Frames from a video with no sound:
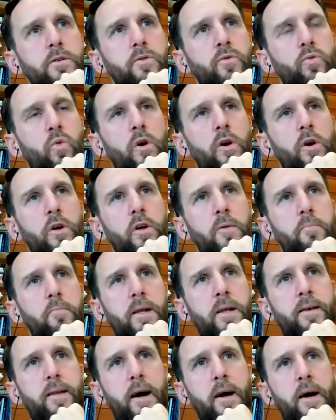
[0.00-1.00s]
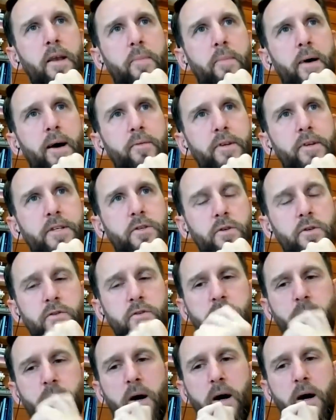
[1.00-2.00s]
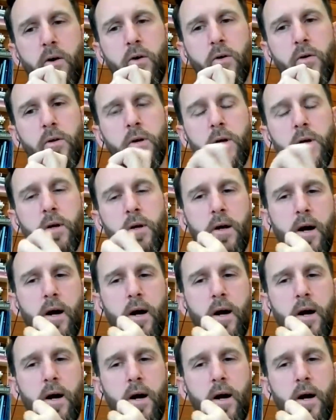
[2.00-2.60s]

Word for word: what can be done about this sort of spiral.